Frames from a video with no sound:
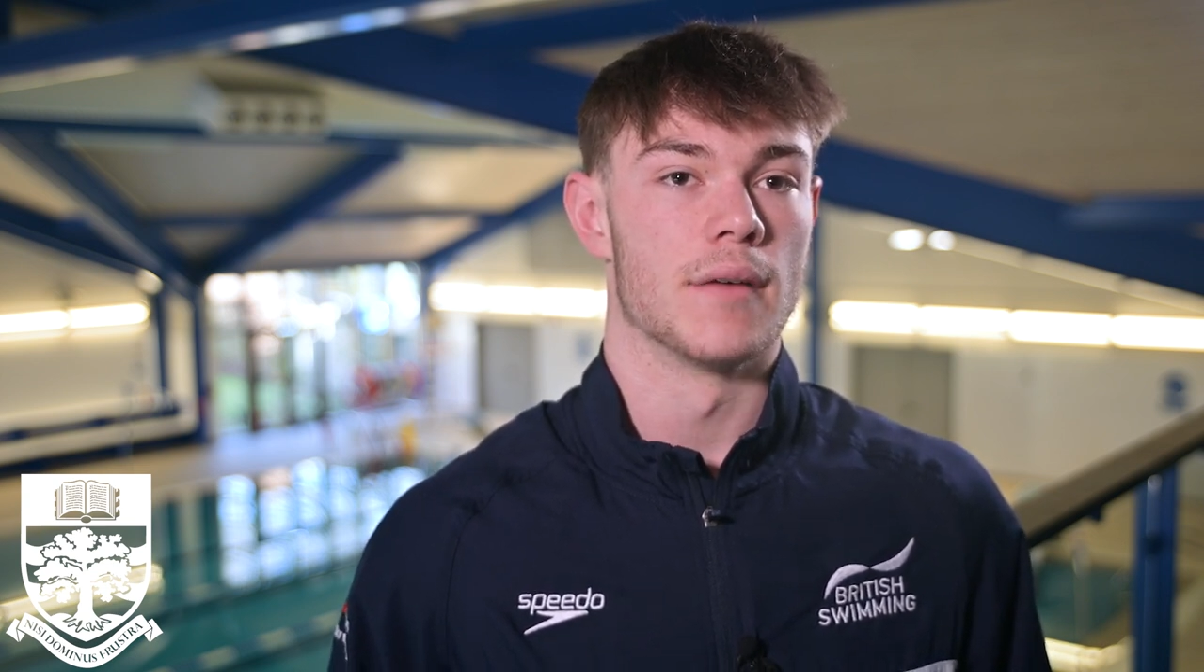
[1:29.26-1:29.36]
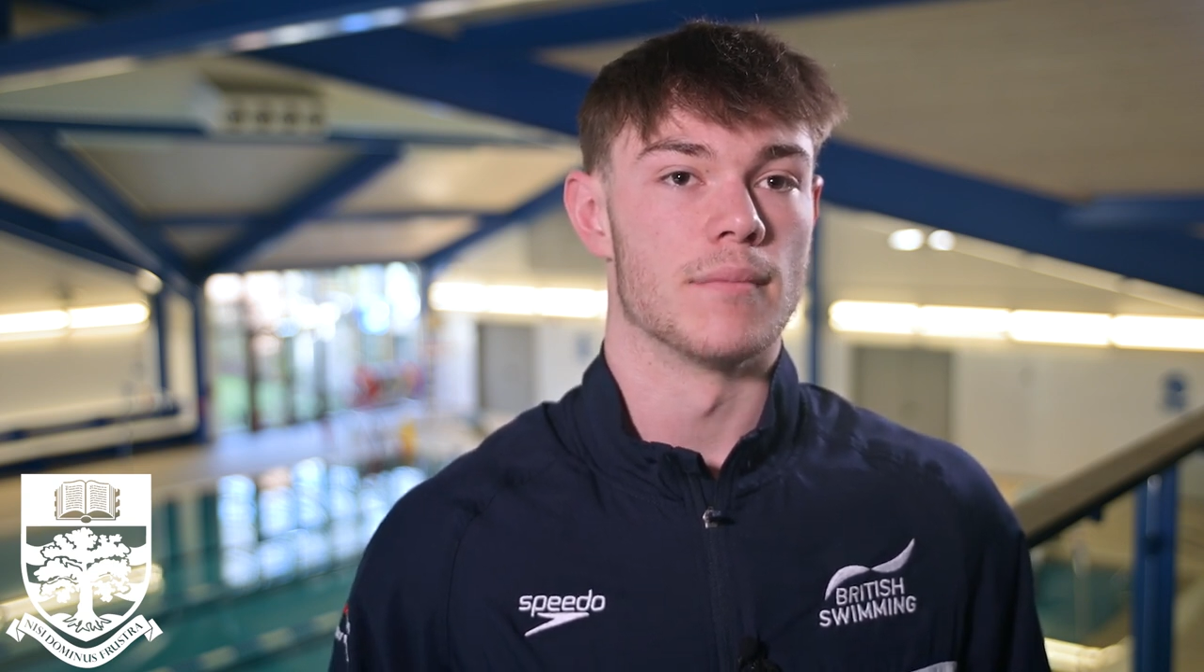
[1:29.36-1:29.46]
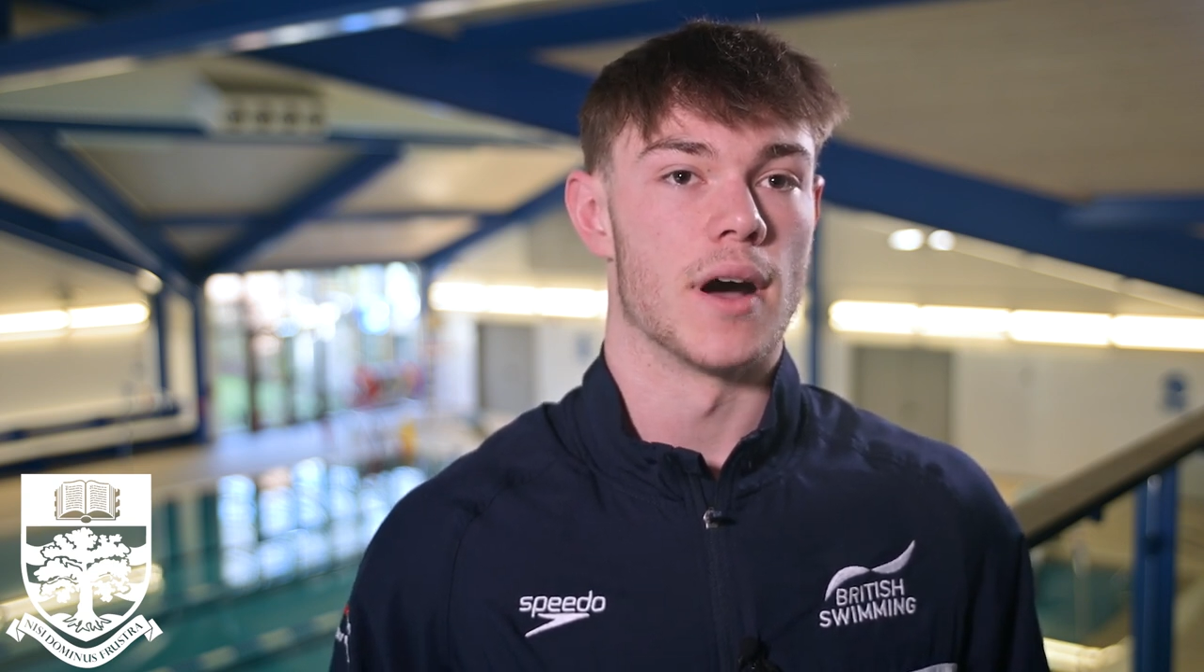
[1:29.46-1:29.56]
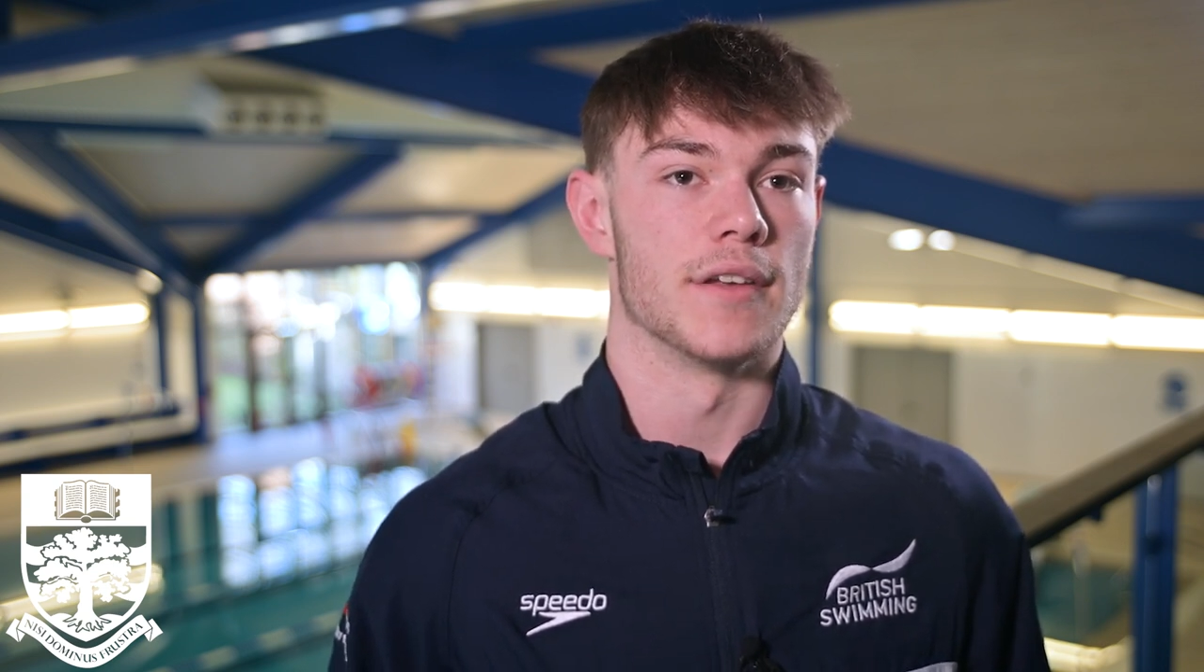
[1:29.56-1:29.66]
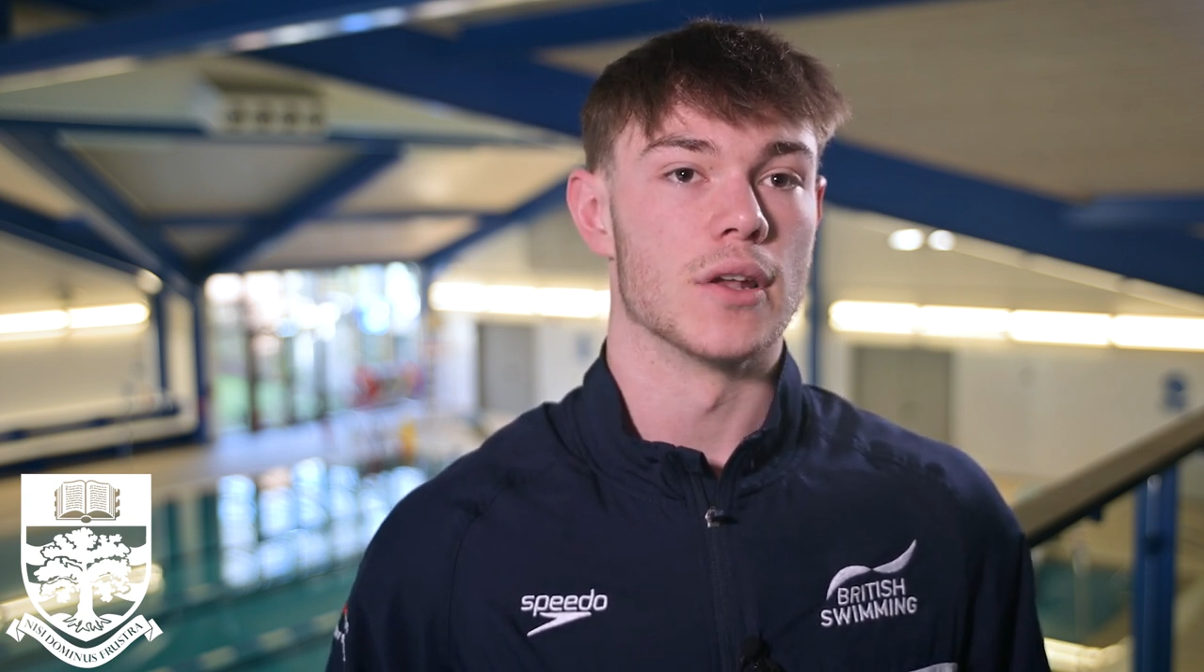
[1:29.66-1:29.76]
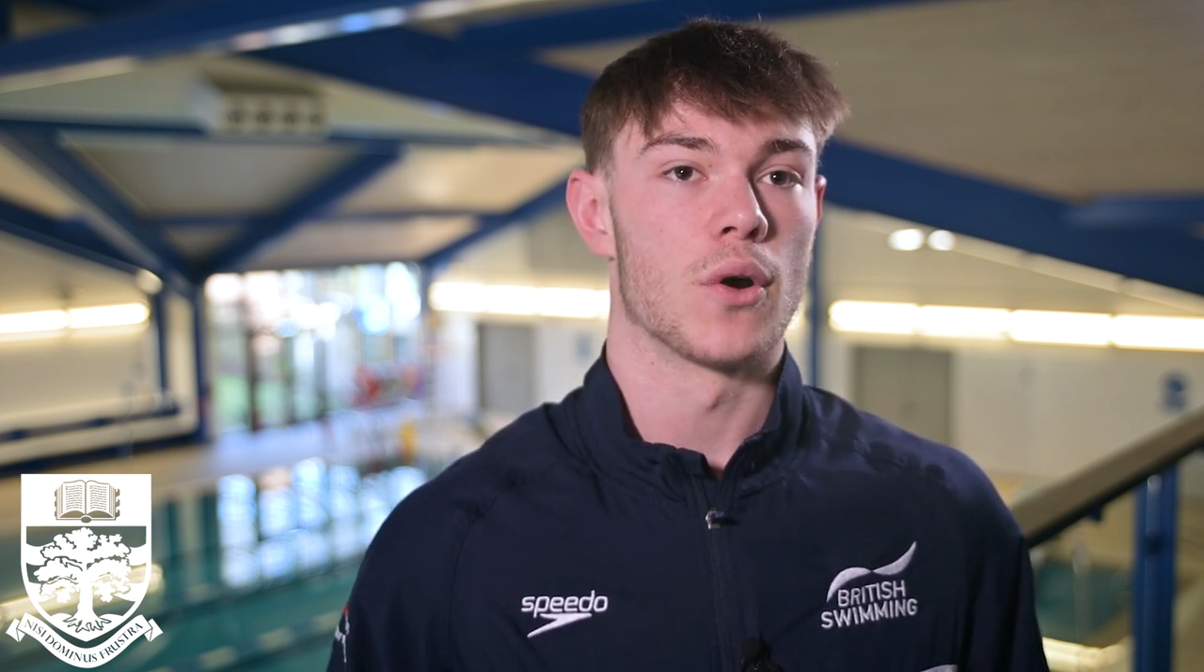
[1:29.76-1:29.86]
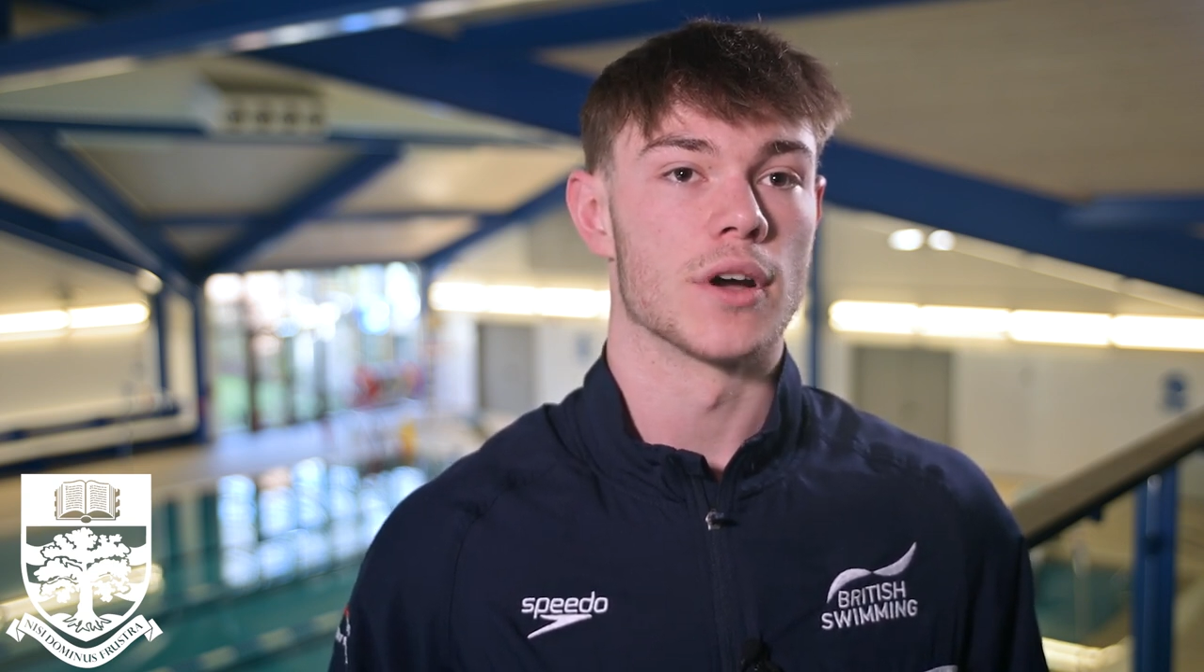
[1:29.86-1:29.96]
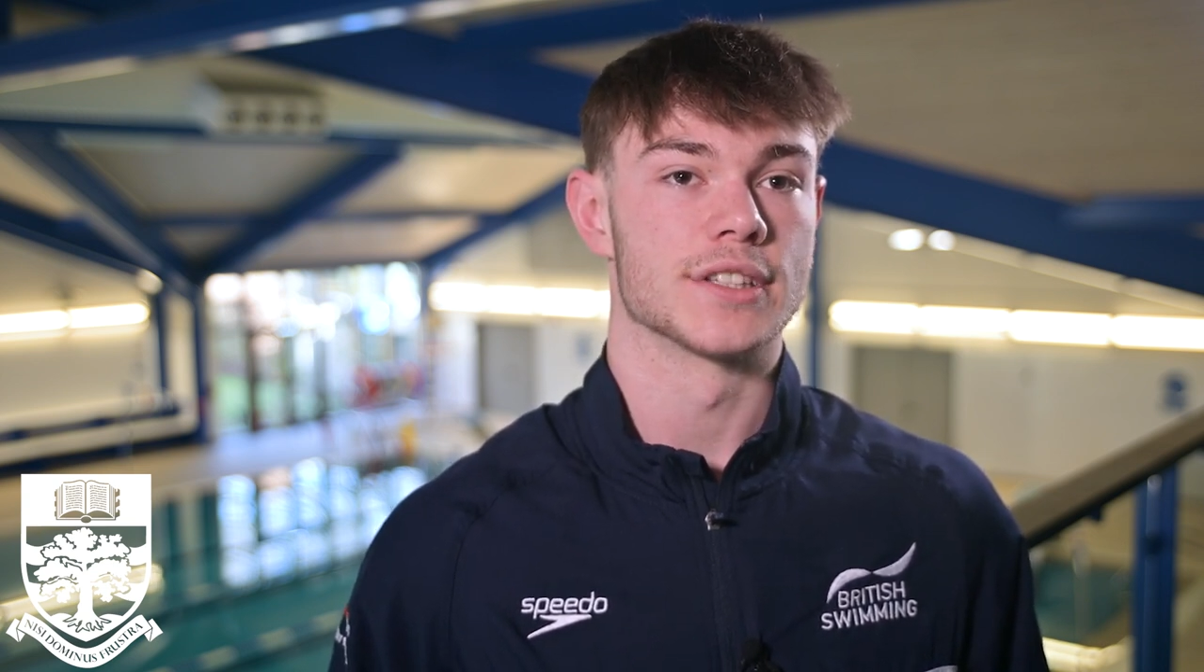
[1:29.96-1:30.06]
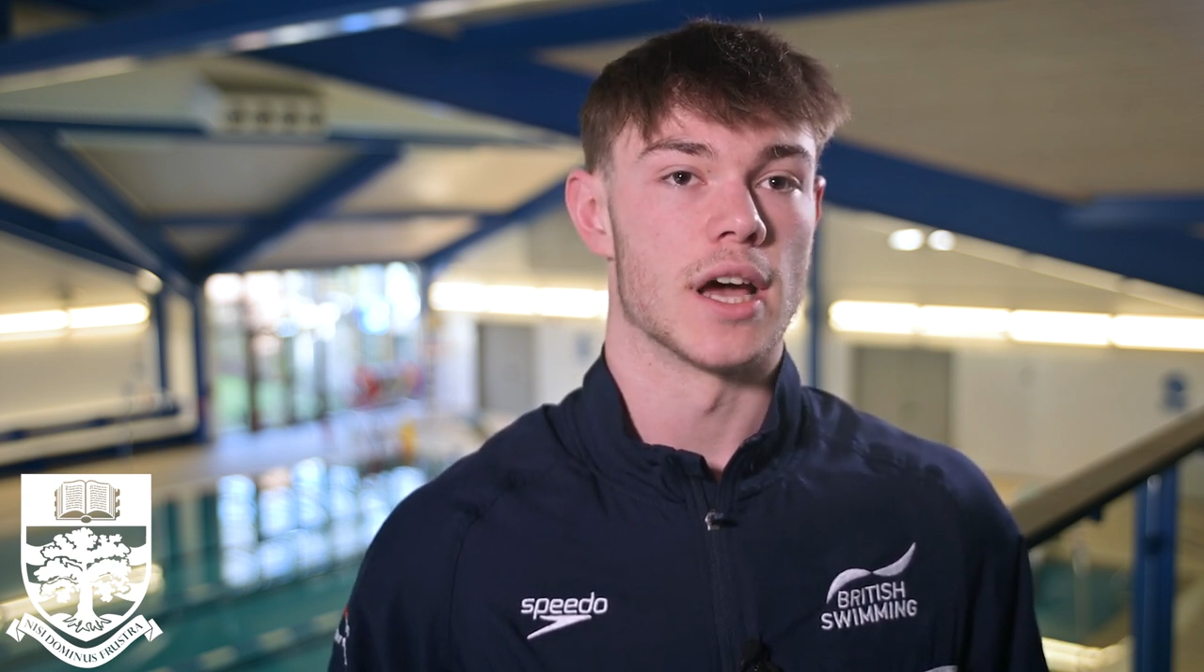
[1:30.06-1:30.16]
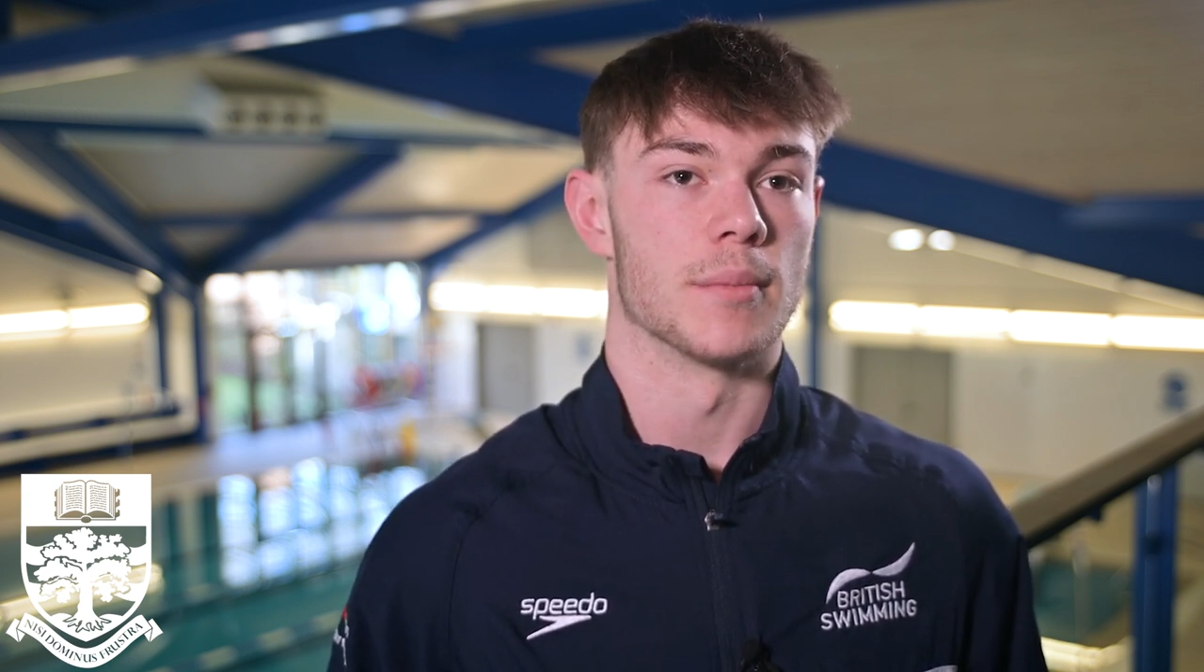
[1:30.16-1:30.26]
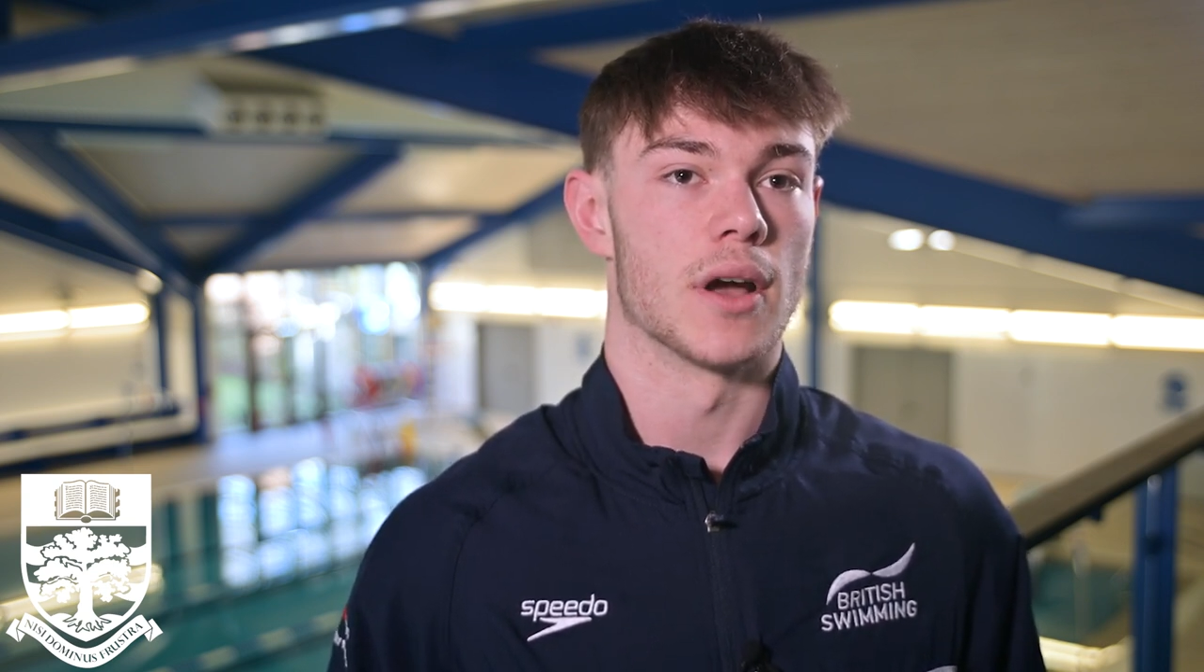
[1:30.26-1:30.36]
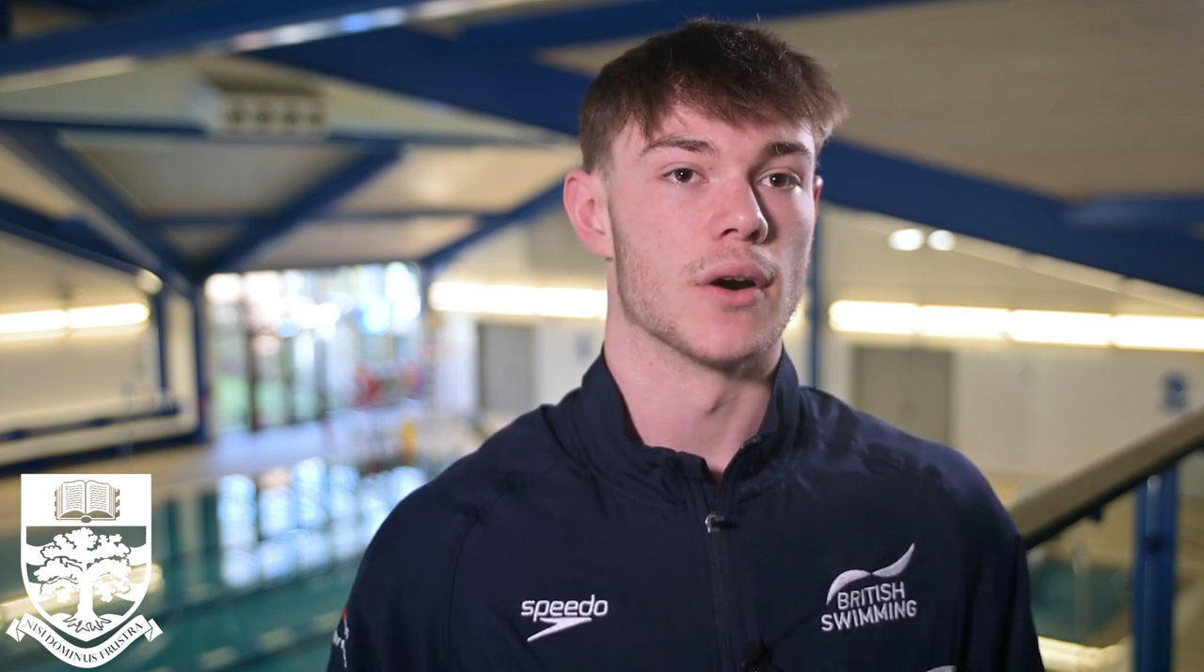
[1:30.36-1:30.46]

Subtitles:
My longer term